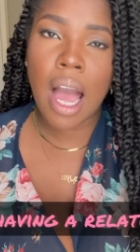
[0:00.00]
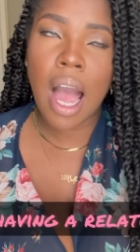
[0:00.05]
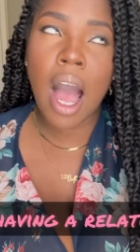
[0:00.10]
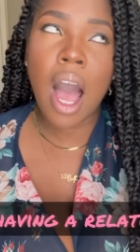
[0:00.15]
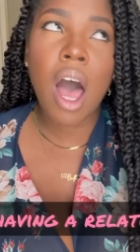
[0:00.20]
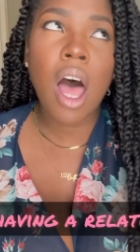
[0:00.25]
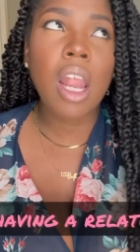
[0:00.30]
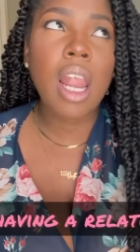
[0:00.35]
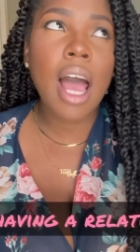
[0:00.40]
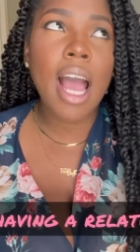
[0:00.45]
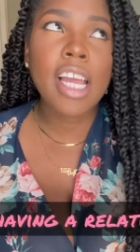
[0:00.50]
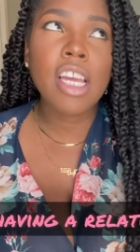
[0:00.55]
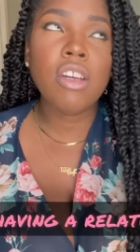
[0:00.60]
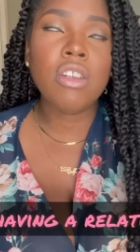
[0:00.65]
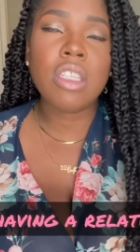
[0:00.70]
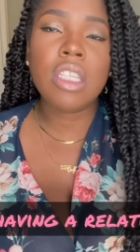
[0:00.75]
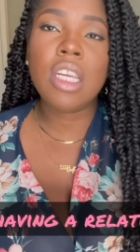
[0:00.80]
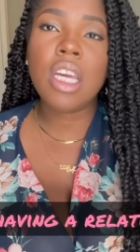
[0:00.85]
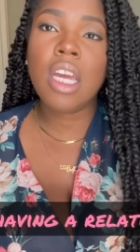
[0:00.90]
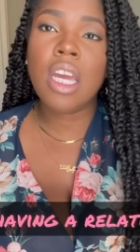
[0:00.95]
All I
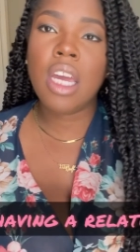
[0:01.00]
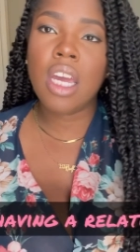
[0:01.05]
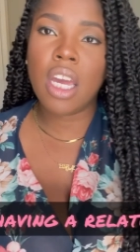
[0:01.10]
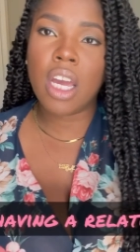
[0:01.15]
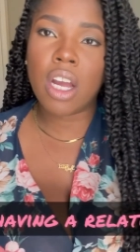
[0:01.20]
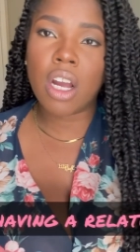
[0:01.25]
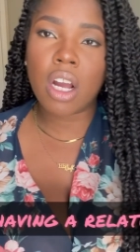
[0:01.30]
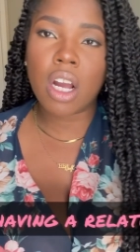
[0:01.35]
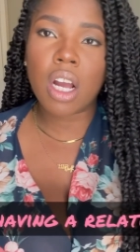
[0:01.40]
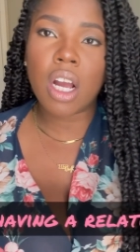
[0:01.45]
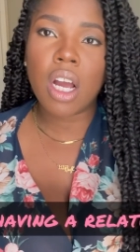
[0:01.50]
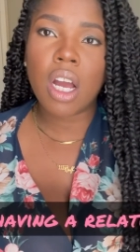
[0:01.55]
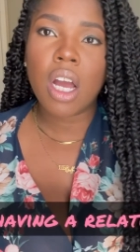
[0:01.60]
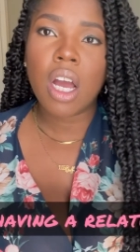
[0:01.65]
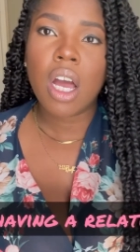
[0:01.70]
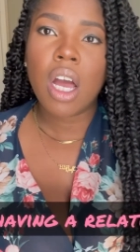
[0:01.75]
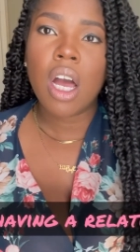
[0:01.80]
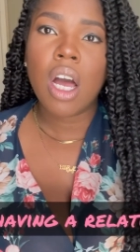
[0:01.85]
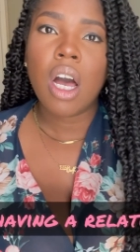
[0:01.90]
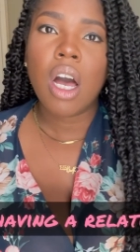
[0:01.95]
used to hear
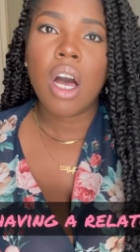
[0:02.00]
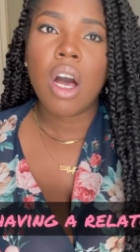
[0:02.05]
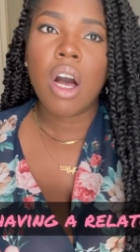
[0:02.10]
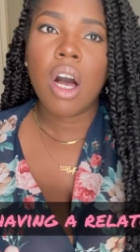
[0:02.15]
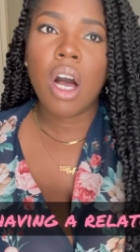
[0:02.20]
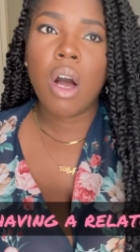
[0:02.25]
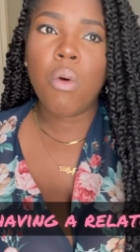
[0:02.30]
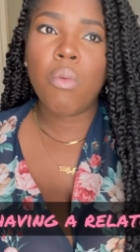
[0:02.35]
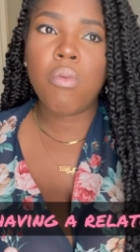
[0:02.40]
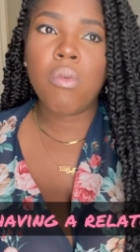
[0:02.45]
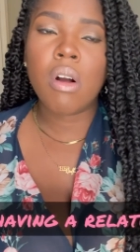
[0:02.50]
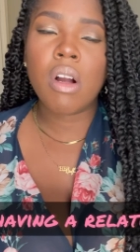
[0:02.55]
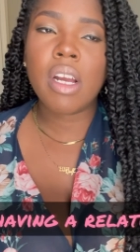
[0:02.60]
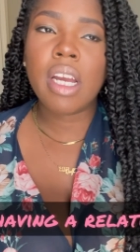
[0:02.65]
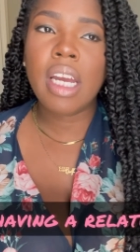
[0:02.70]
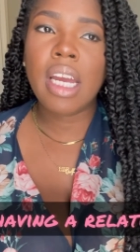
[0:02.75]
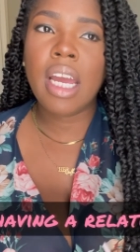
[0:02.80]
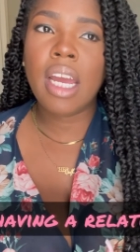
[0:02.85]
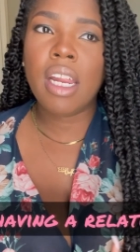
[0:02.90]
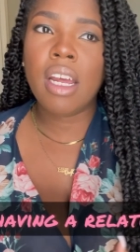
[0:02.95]

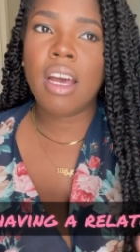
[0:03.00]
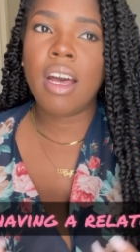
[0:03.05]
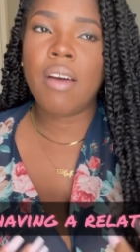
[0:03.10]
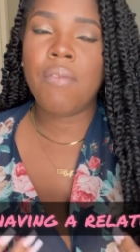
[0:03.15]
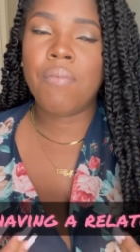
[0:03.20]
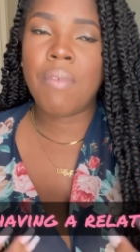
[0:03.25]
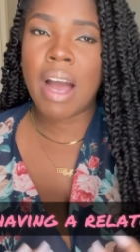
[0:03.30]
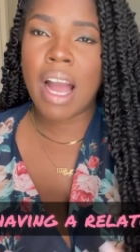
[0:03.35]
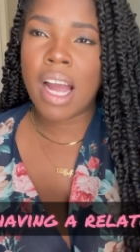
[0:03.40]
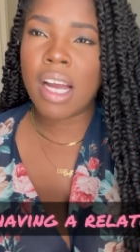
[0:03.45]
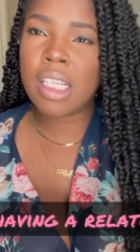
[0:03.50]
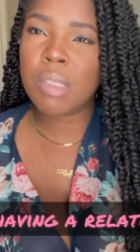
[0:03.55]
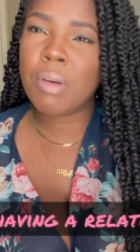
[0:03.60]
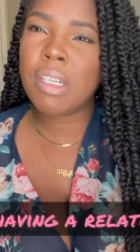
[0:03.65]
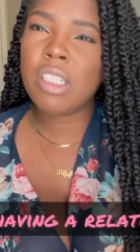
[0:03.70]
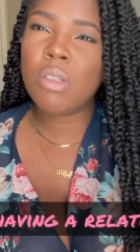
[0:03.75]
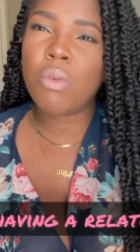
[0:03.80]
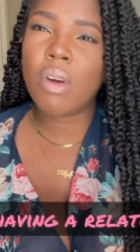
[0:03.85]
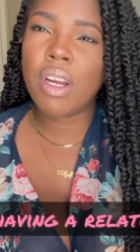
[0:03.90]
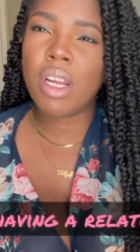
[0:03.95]
working in an environment,
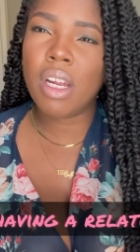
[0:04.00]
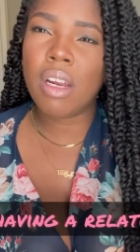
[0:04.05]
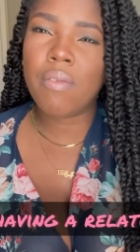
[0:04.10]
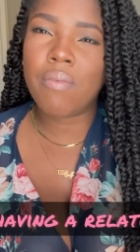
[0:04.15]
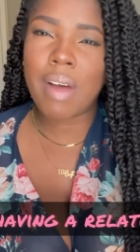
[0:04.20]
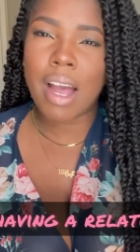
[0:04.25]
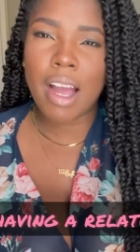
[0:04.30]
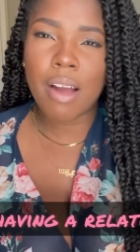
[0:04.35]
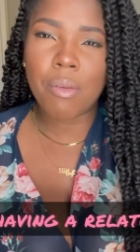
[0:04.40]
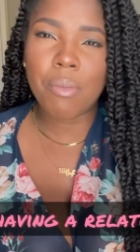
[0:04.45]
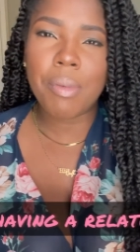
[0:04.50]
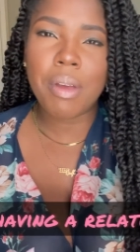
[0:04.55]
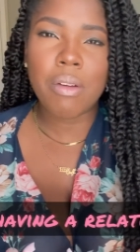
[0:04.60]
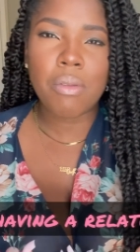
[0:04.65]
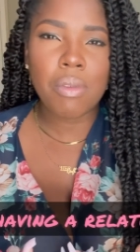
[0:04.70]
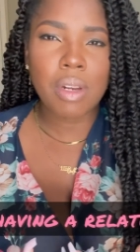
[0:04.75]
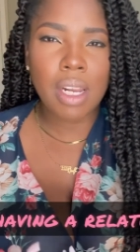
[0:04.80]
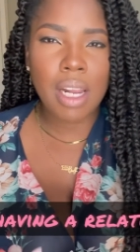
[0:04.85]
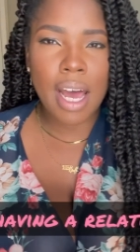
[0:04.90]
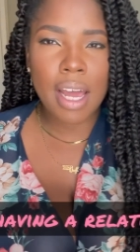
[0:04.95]
especially working in an environment
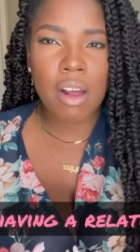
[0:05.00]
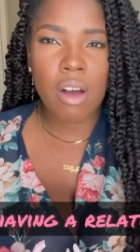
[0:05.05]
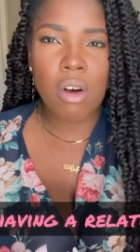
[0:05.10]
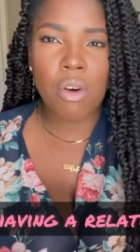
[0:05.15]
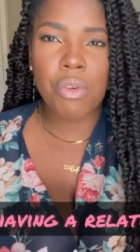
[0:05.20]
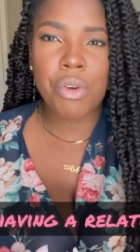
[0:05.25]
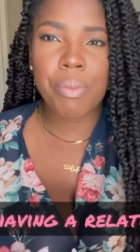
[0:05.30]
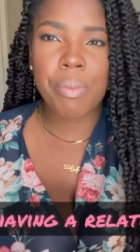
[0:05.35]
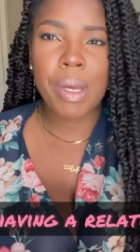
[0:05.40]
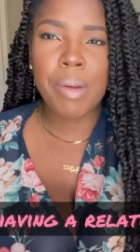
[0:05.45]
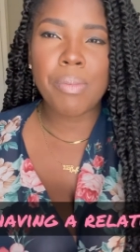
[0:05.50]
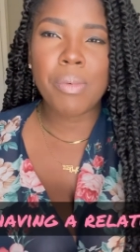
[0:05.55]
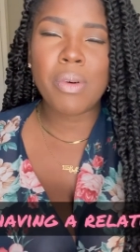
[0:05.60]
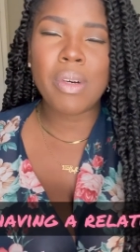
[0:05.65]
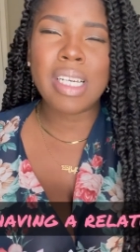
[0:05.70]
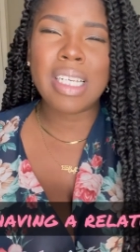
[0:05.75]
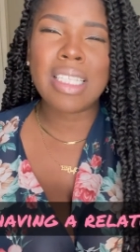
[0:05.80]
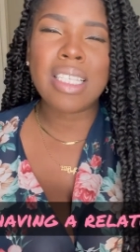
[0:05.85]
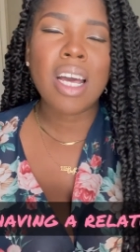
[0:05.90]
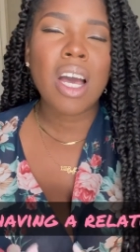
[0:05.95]
with a lot of older people,
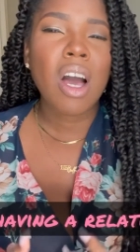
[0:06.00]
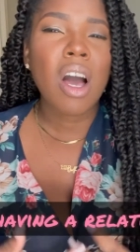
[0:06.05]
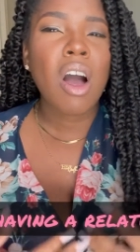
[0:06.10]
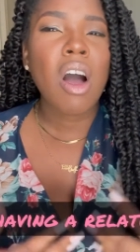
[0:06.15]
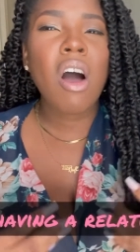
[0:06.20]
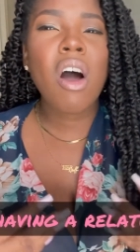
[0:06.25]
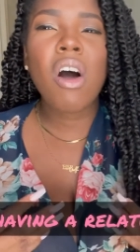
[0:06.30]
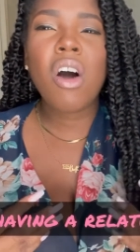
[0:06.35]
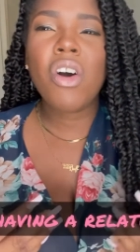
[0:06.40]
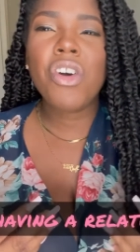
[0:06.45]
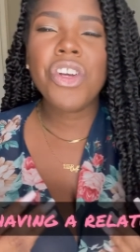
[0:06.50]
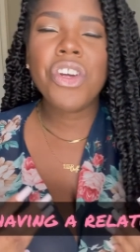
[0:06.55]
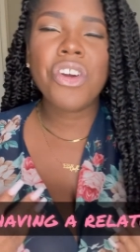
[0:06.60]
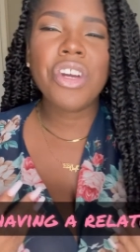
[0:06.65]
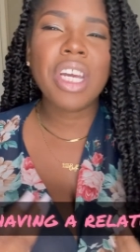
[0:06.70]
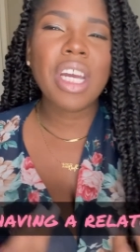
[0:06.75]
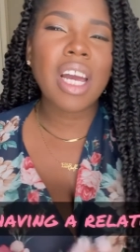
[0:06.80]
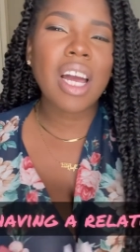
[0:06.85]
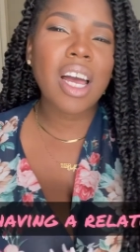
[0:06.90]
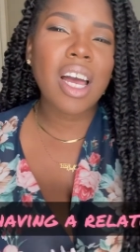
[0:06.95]
is oh, you're
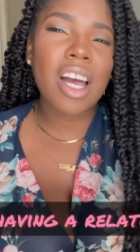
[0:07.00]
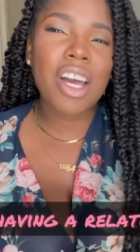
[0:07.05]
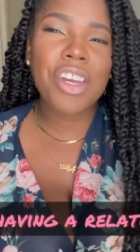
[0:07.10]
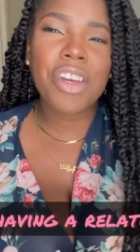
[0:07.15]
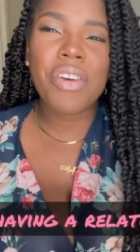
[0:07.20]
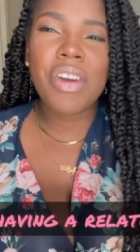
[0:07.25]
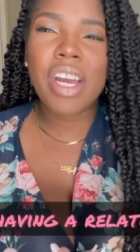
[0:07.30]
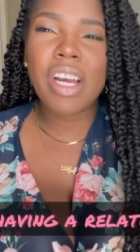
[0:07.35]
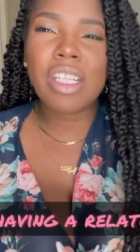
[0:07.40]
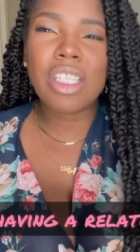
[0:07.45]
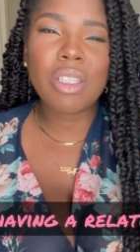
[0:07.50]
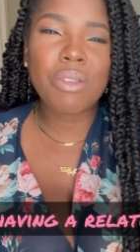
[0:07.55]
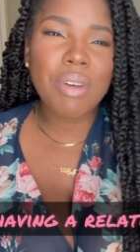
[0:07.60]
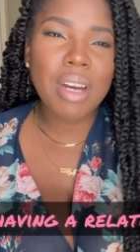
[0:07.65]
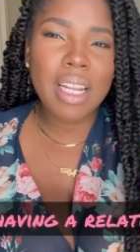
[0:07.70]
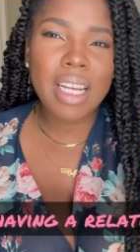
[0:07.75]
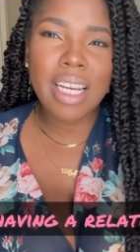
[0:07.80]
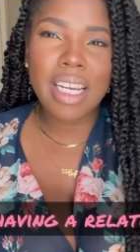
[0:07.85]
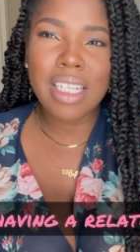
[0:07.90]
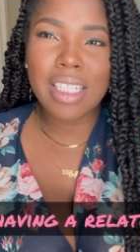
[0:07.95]
young, you're in your
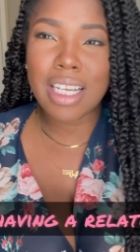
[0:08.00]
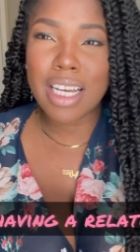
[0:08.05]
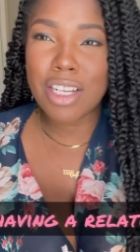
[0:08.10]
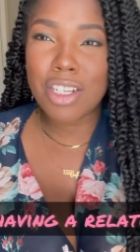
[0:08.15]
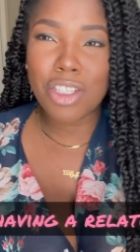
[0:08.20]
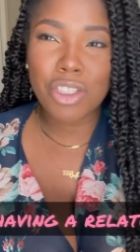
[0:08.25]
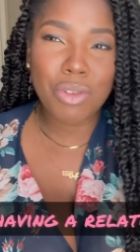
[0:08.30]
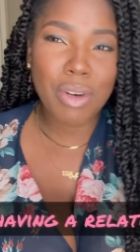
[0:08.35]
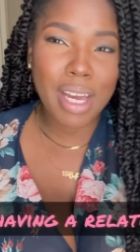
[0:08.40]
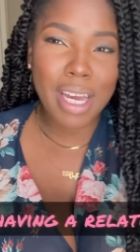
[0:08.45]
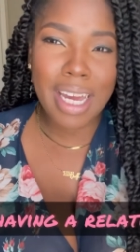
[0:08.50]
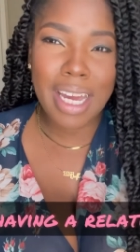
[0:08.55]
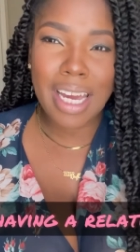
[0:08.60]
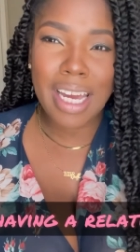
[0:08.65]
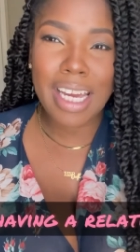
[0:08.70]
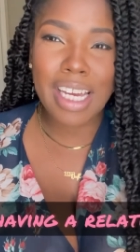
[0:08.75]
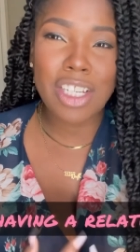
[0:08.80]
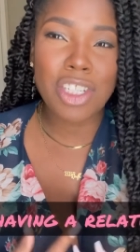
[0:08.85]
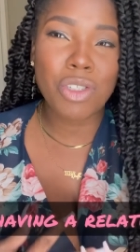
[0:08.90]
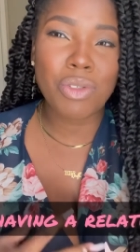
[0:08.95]
20s, enjoy
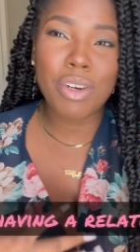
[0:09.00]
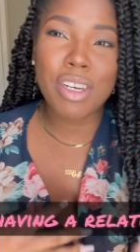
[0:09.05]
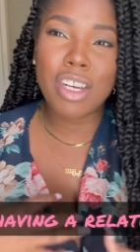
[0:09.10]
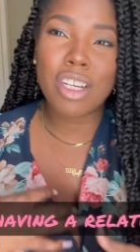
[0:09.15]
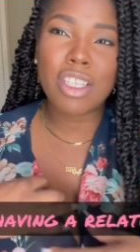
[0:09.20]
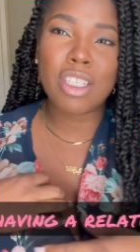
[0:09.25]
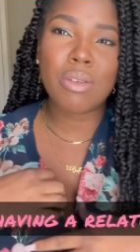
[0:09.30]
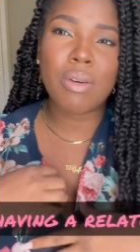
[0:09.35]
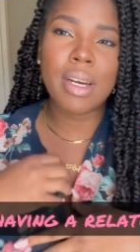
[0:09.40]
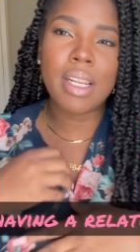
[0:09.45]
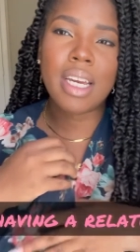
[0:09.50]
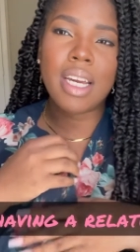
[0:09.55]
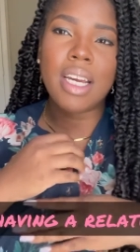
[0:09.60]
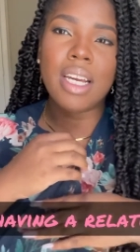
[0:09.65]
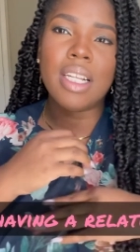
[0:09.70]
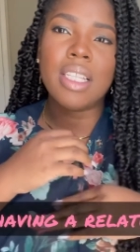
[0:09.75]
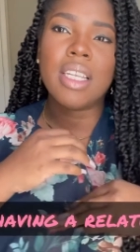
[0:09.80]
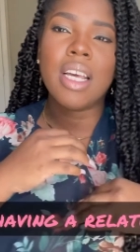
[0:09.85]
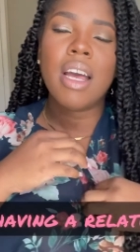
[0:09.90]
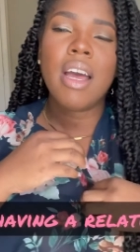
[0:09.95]
it, enjoy your 20s.